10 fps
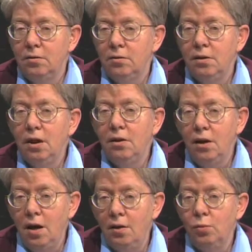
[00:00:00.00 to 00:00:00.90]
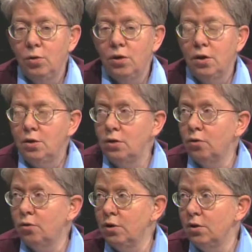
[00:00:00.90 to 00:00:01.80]
signed on, which has
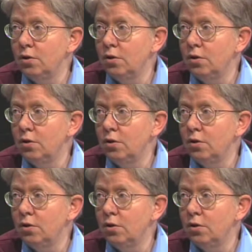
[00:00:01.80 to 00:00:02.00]
increased.